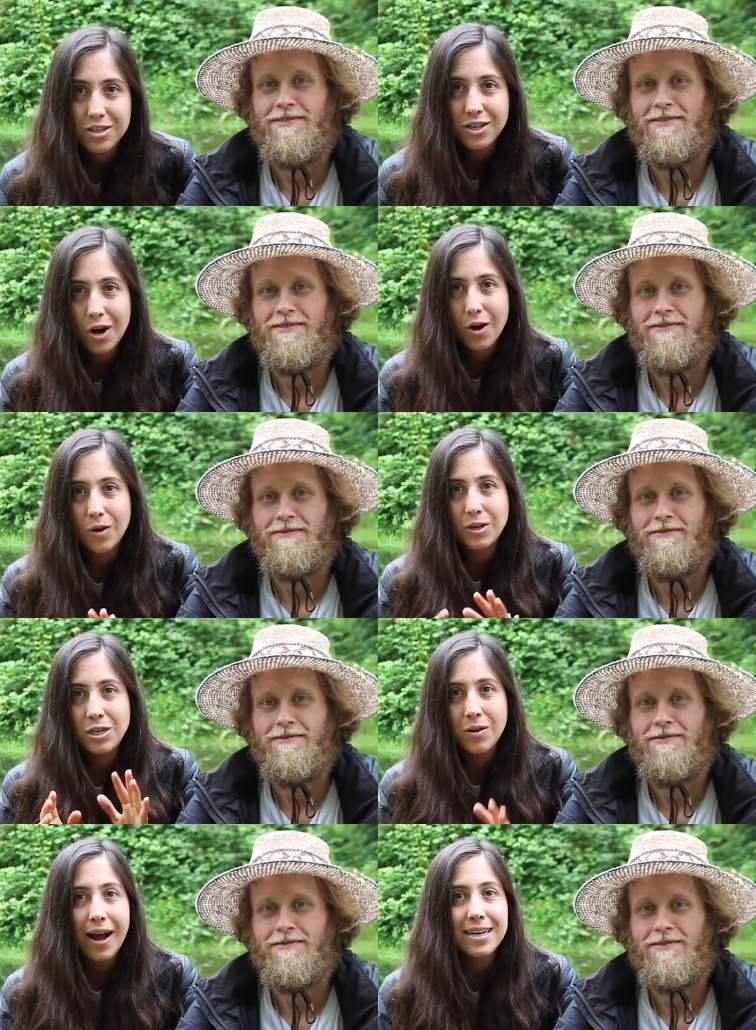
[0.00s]
Speaker 1: So
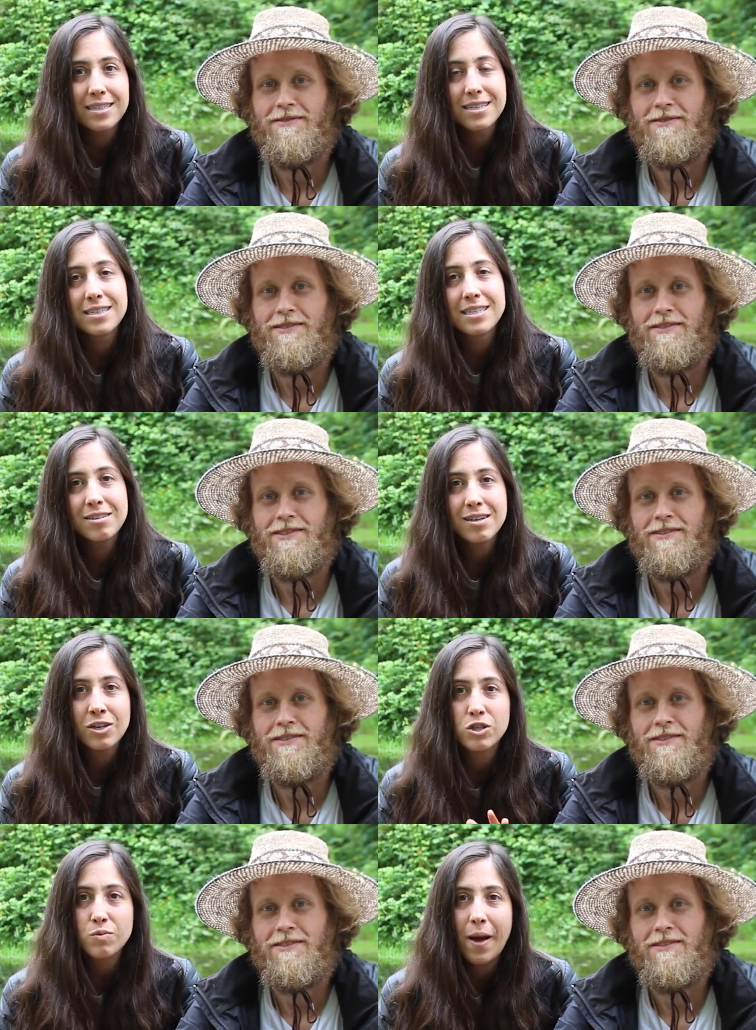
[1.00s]
you guys can still
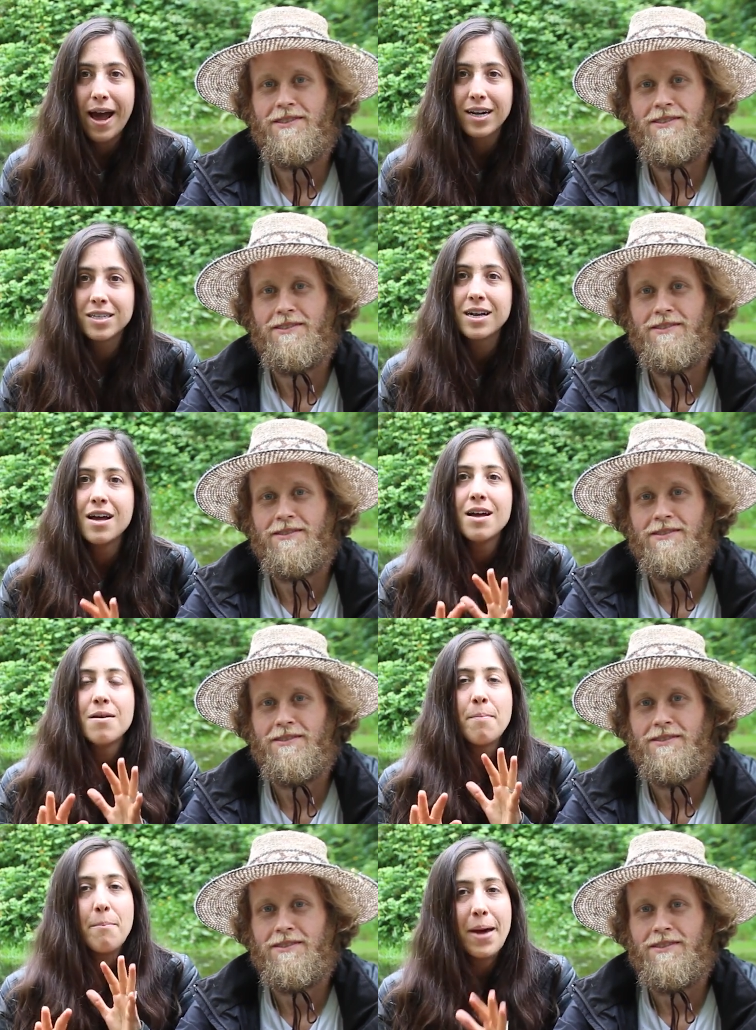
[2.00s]
expect
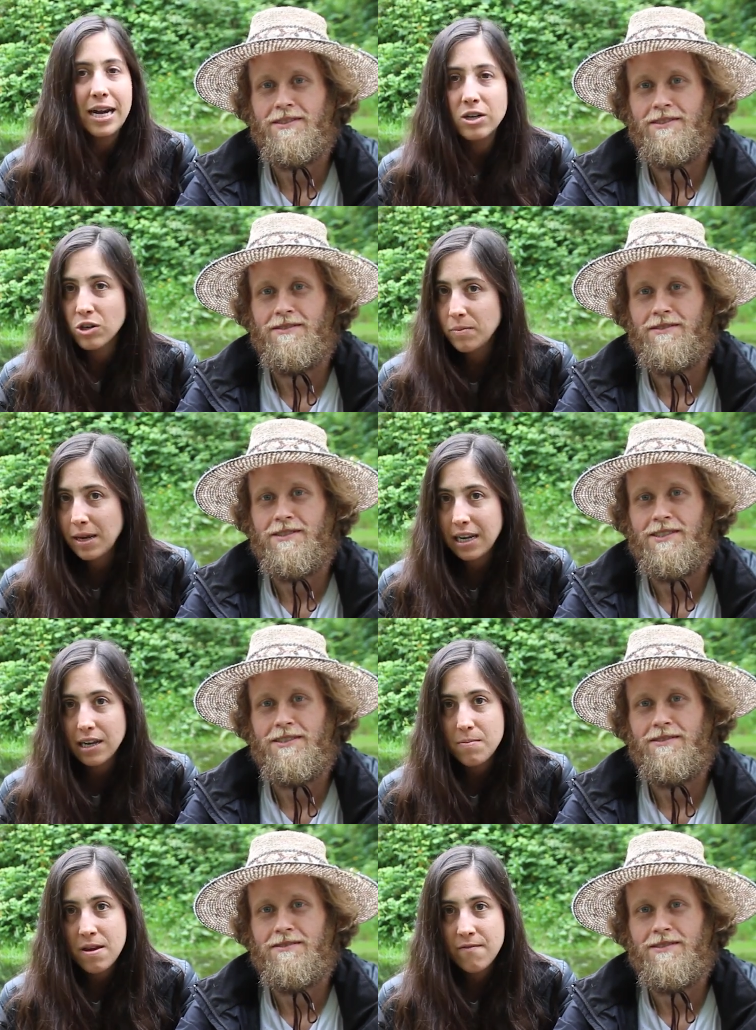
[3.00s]
medical
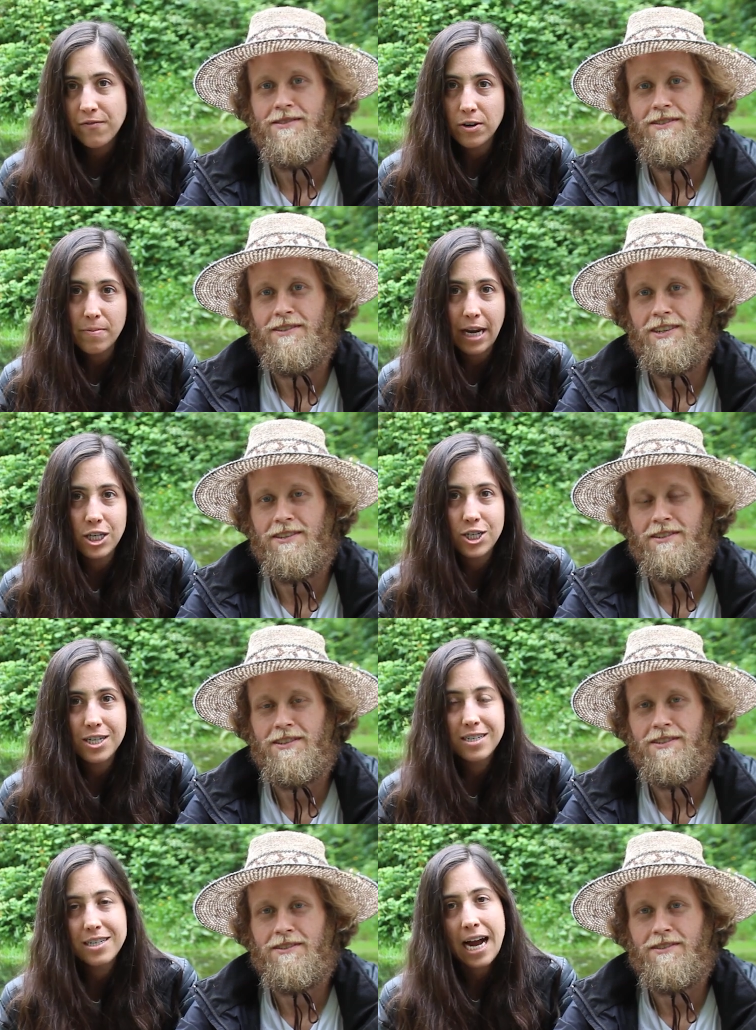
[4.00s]
medium
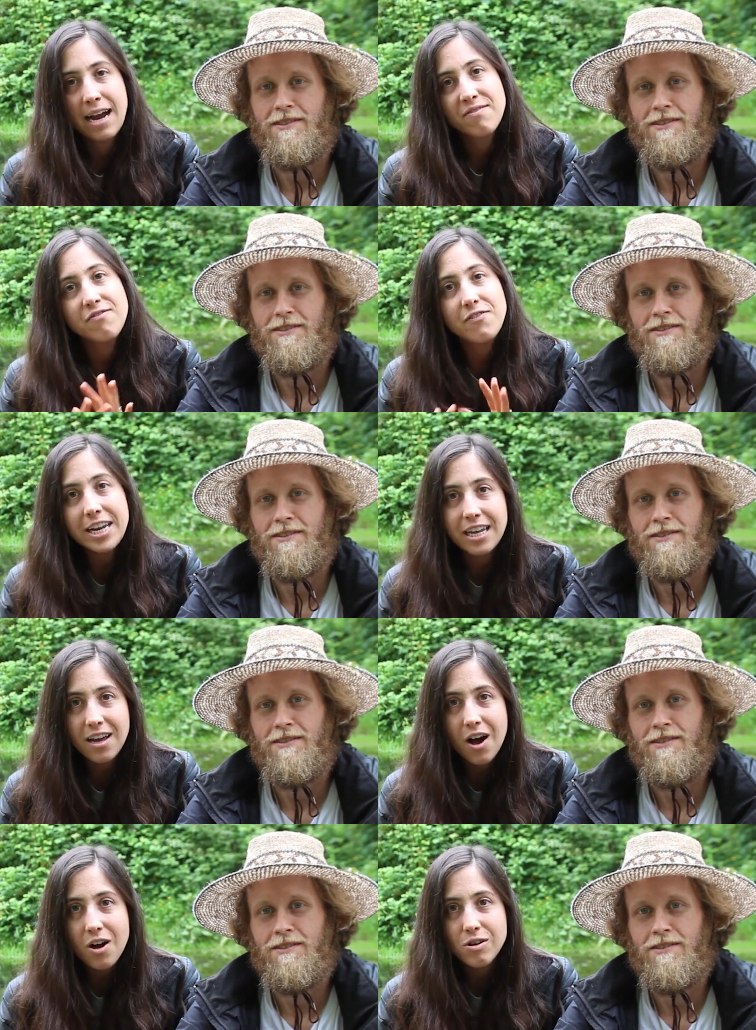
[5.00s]
information type
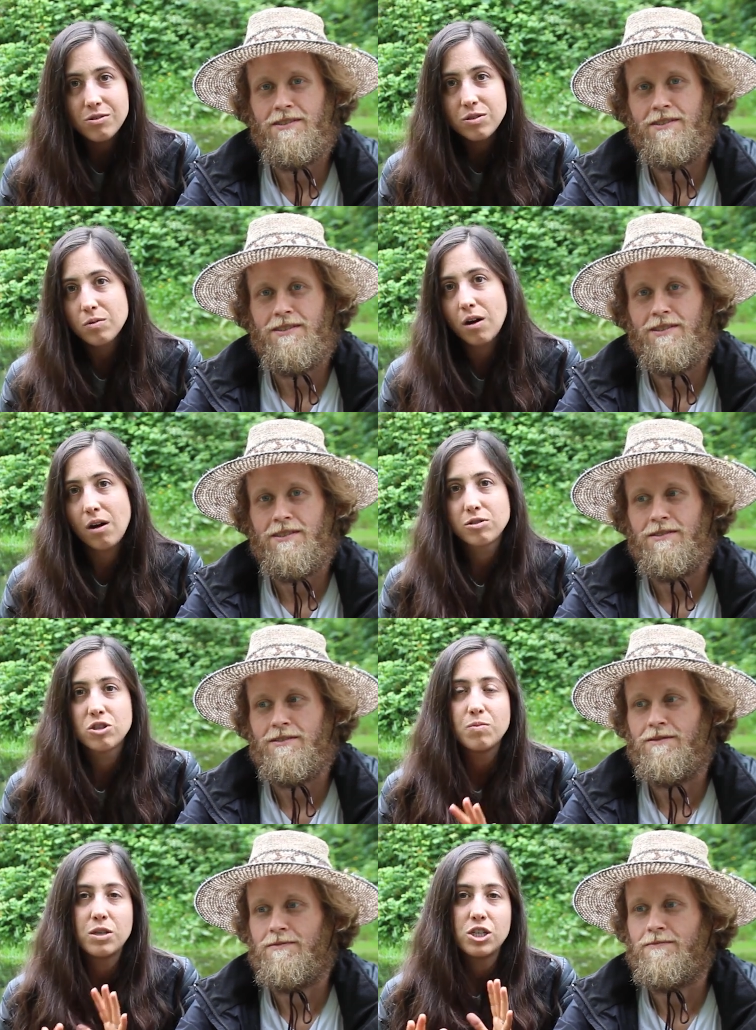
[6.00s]
videos. We'll
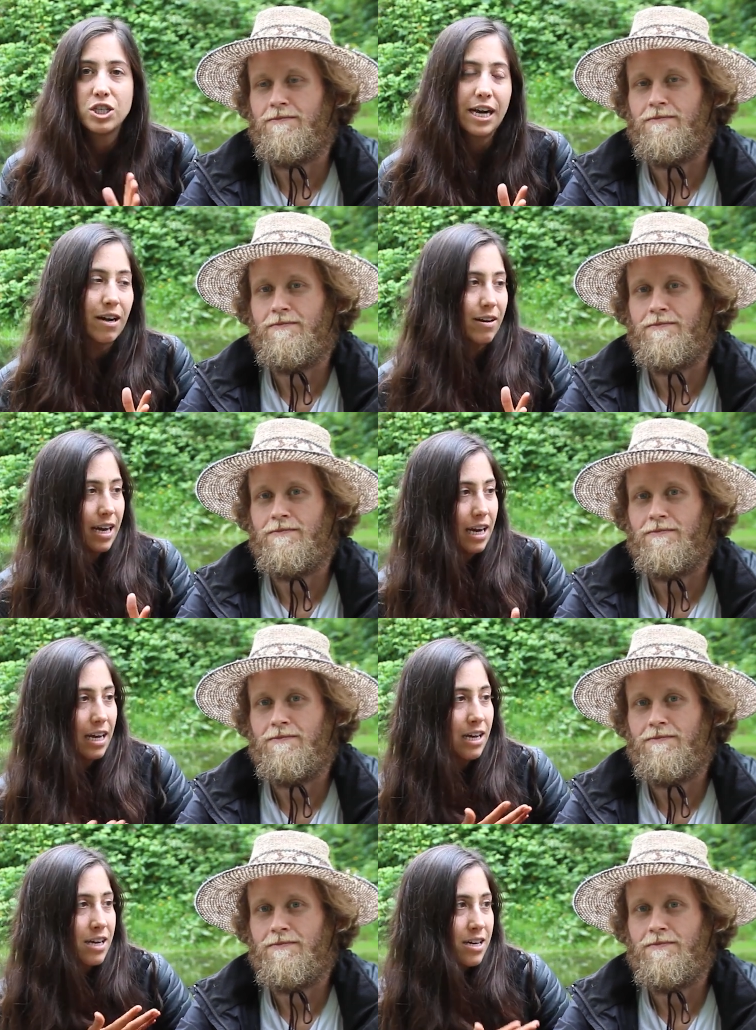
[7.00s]
also be sharing